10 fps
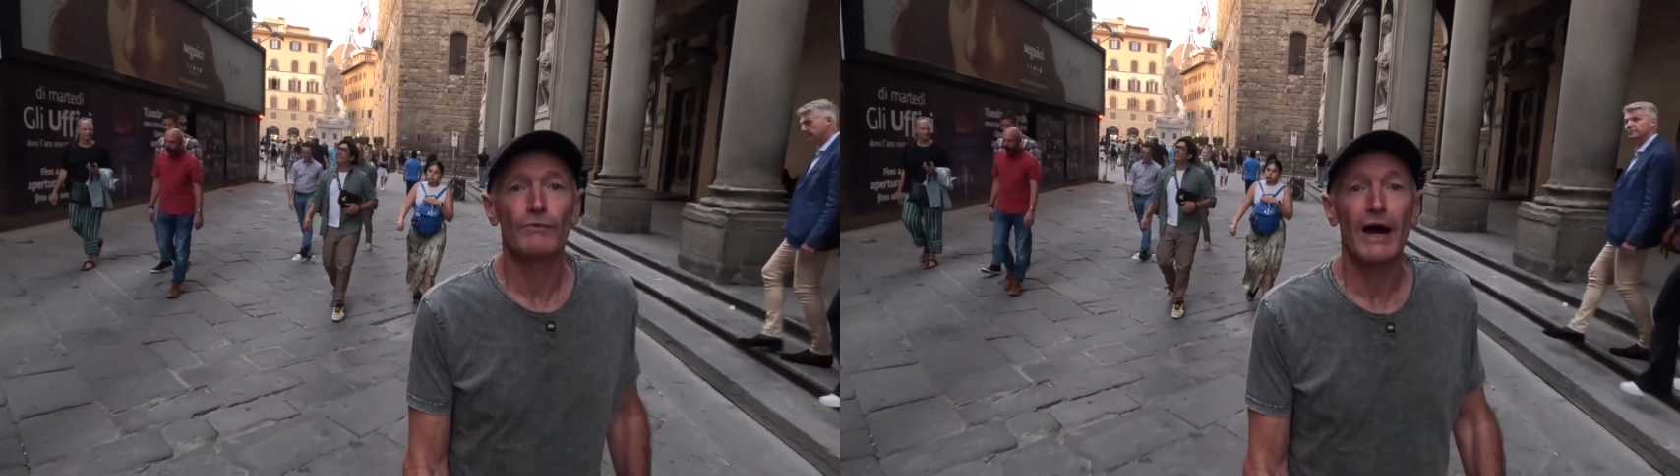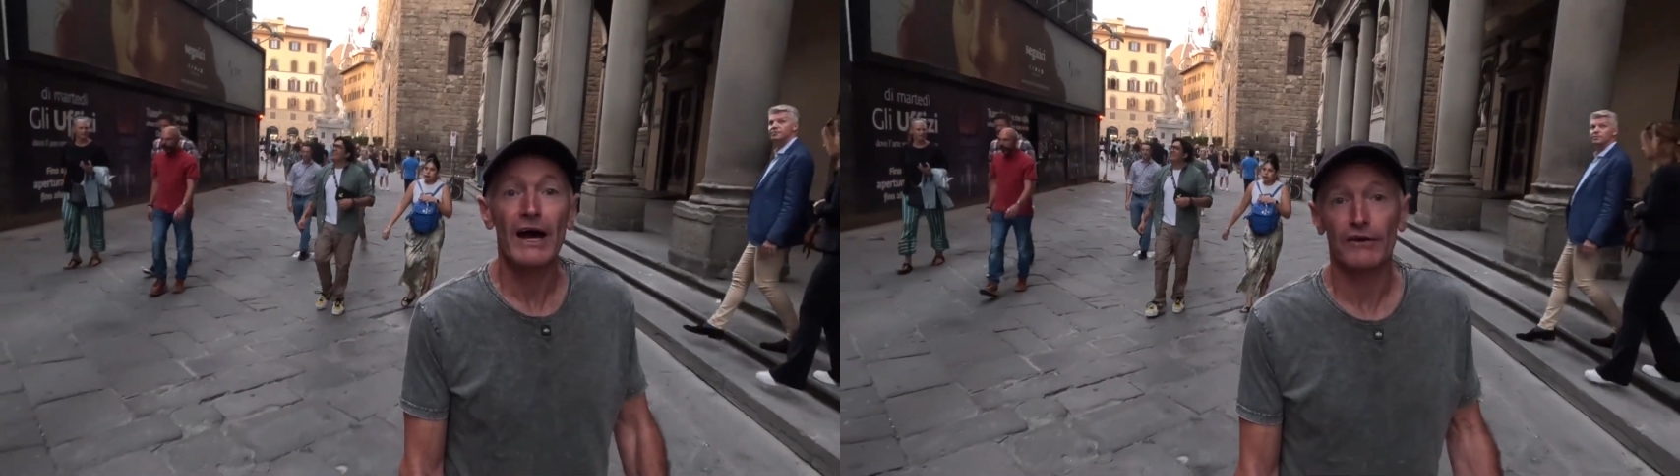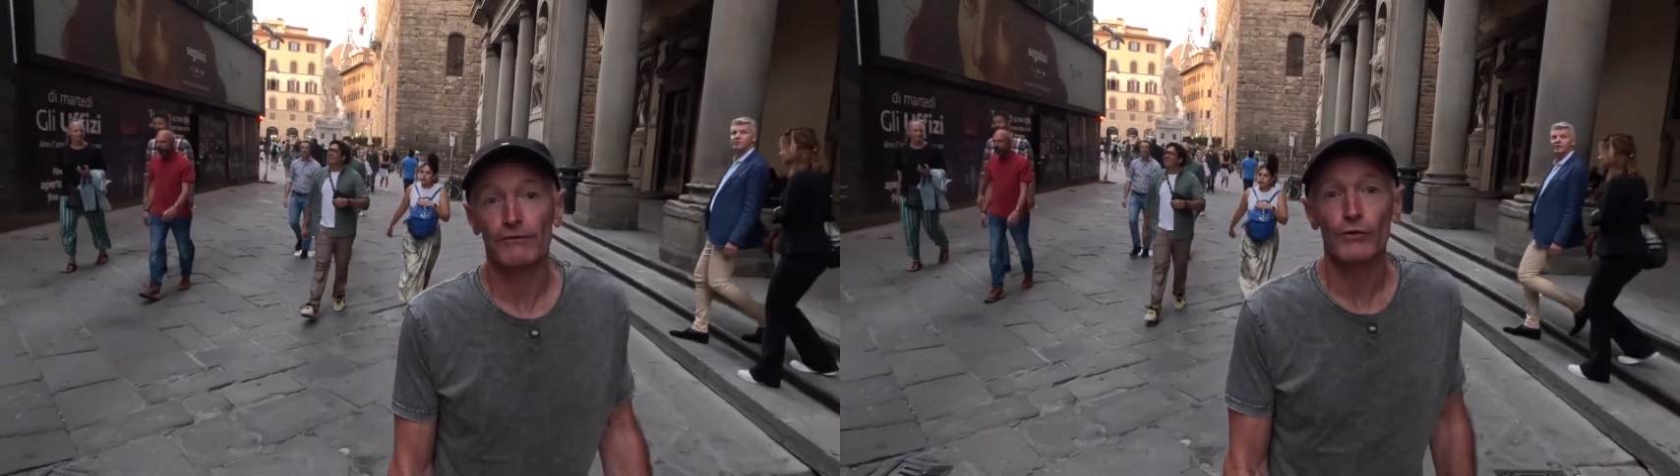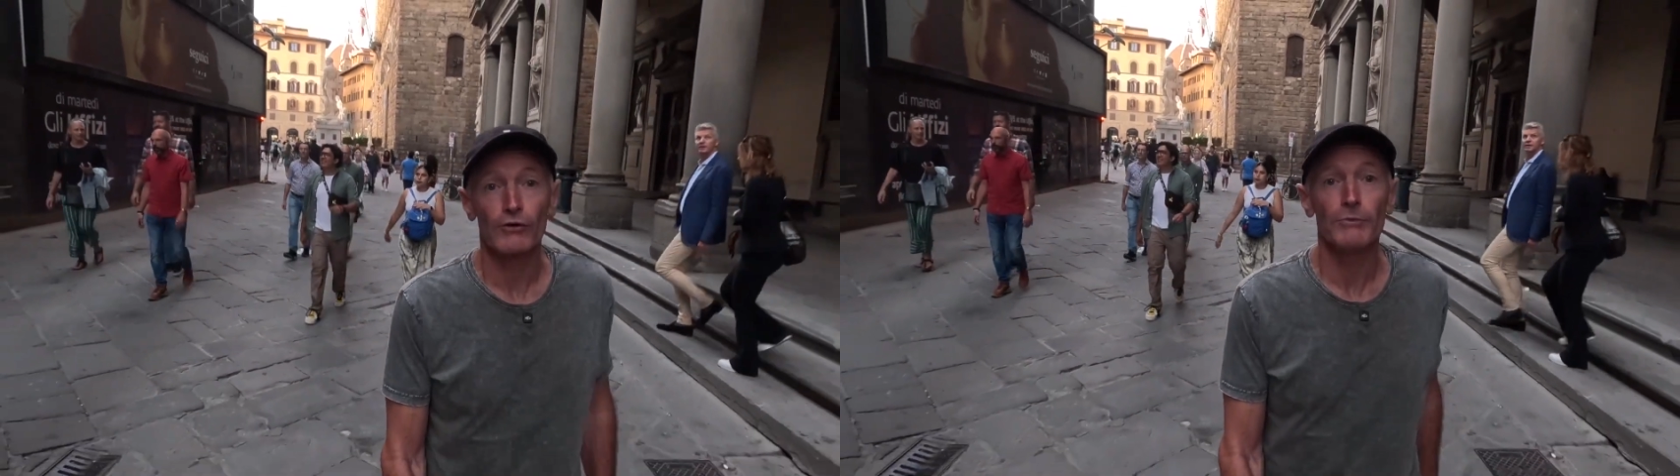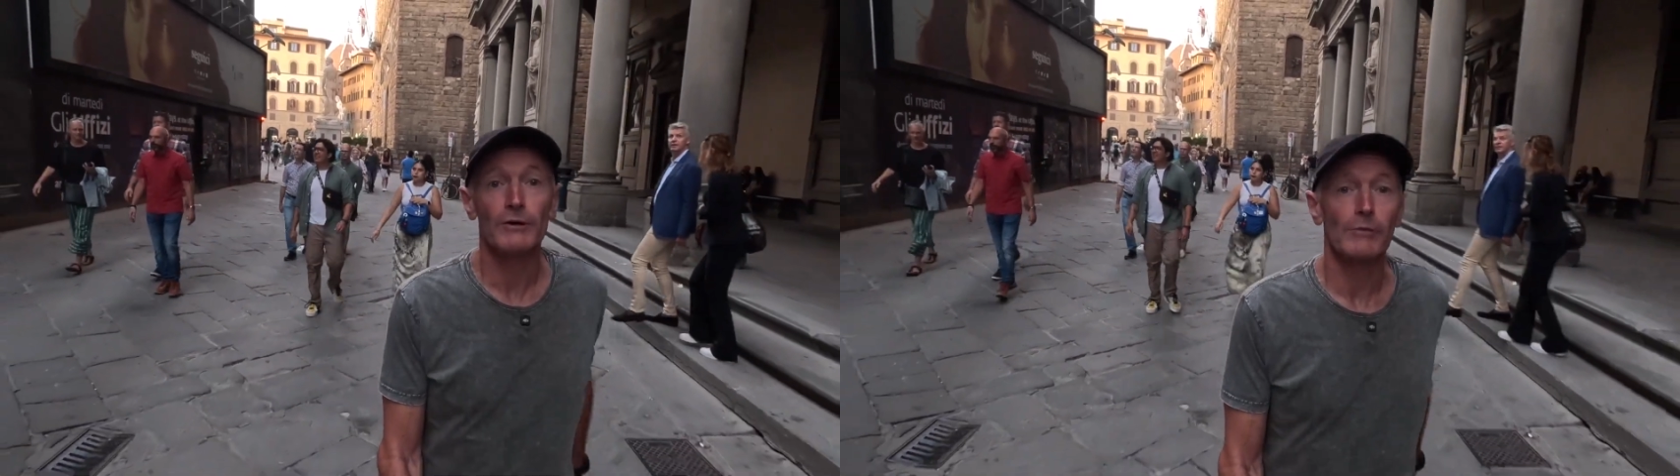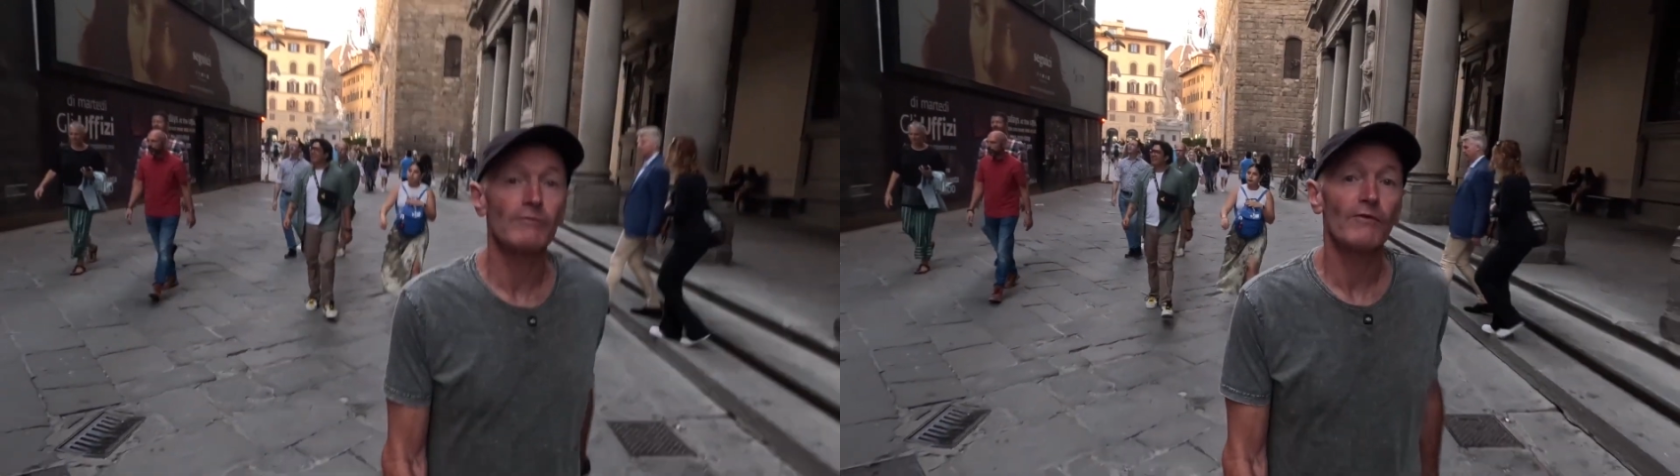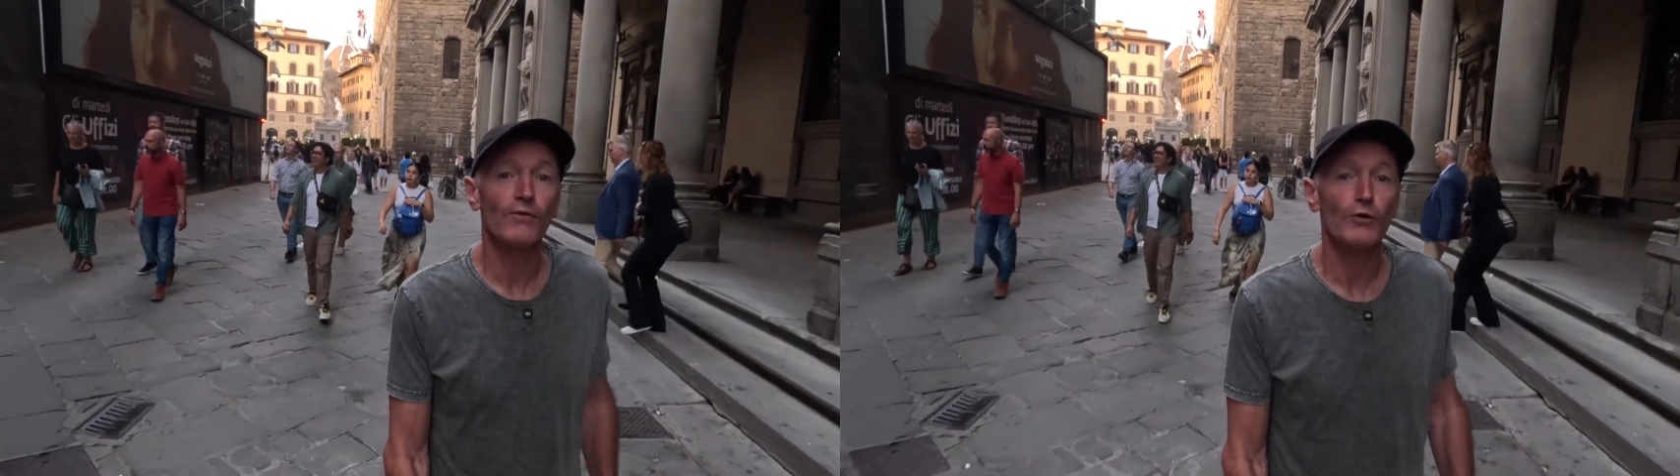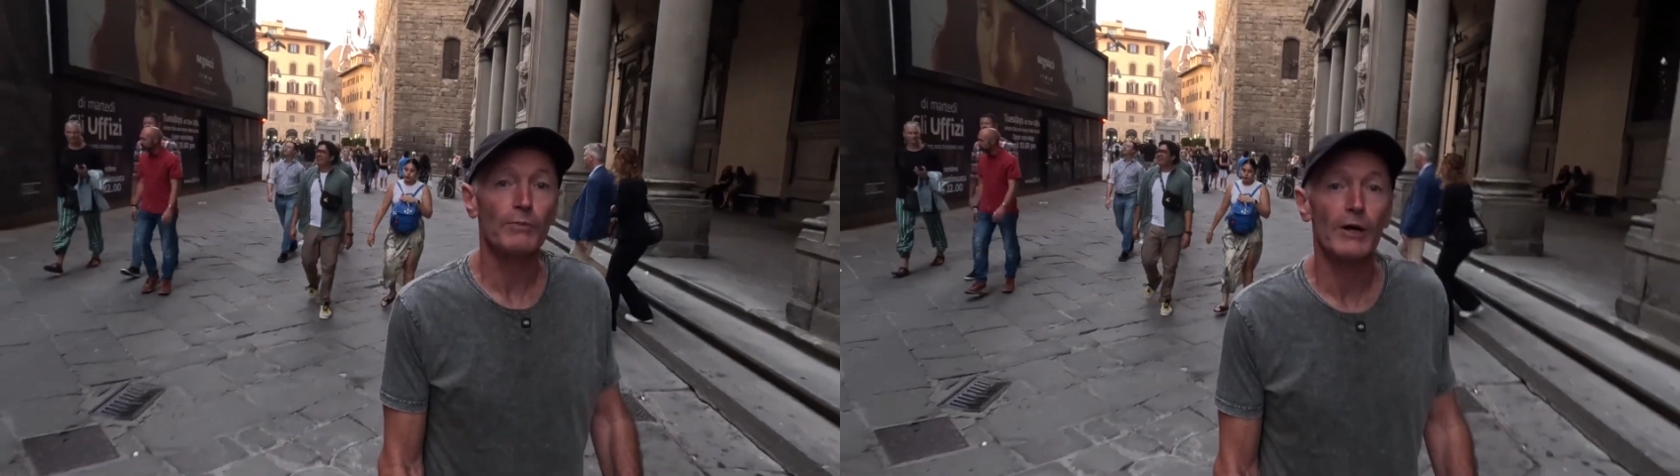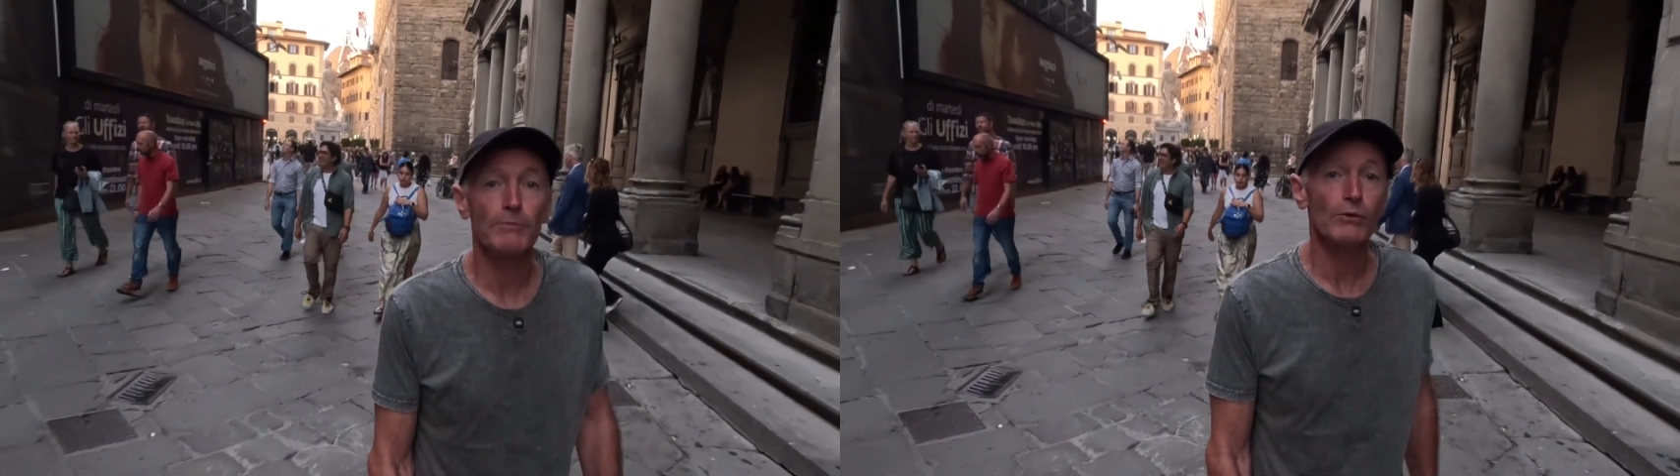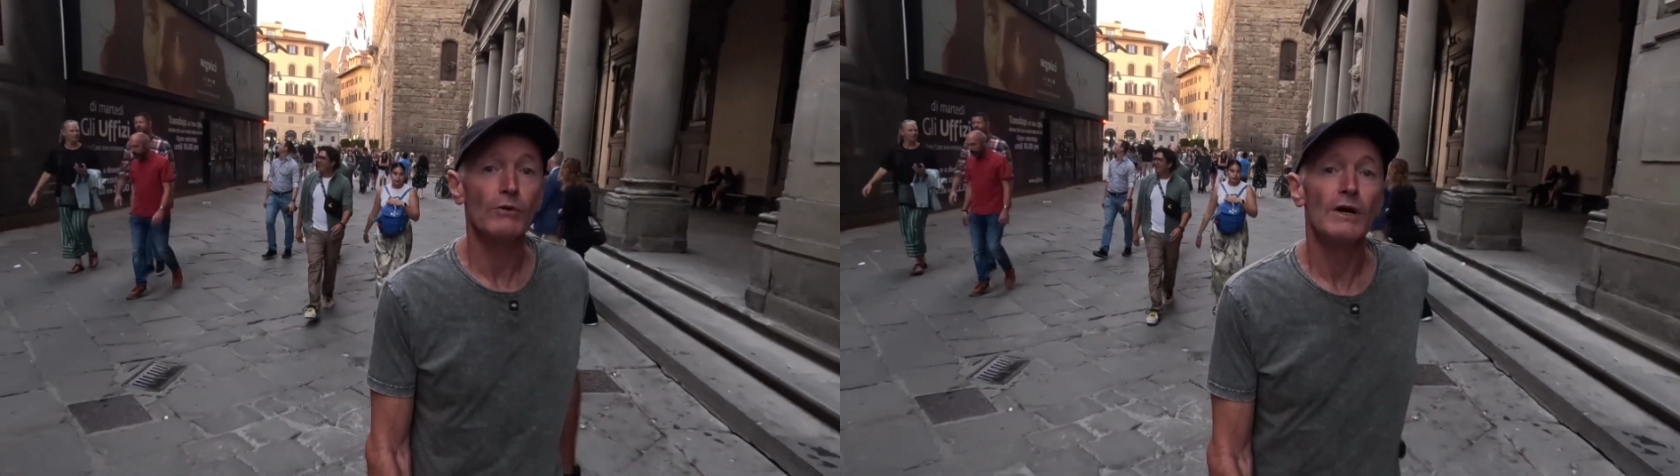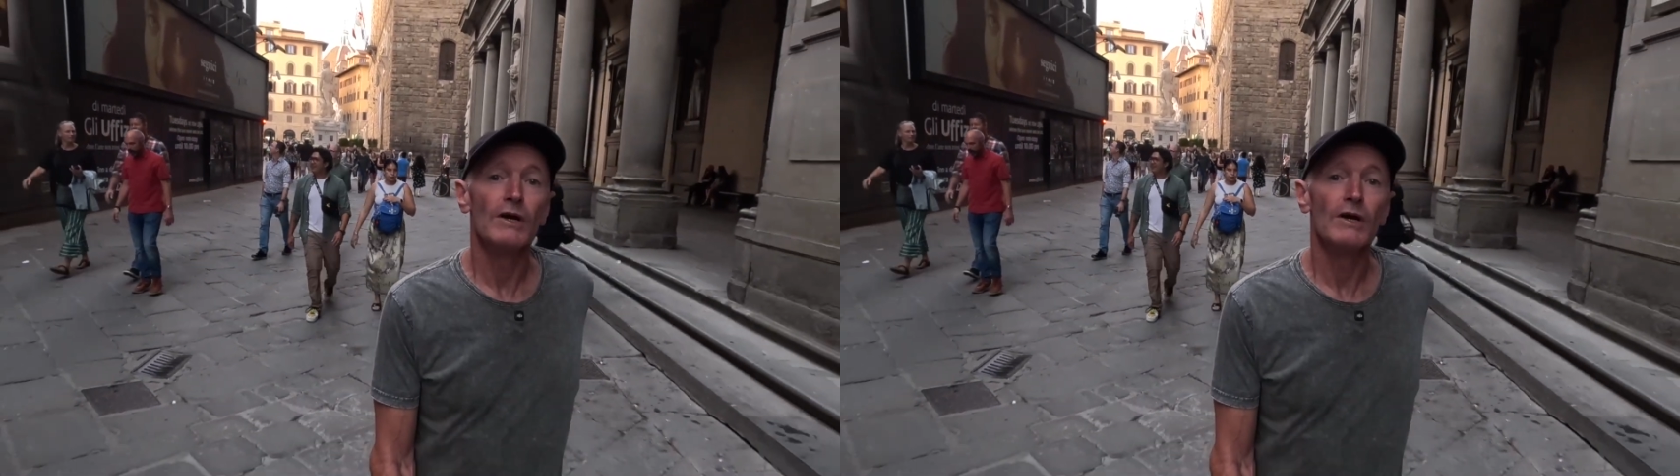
ask for a minimum of 4 people.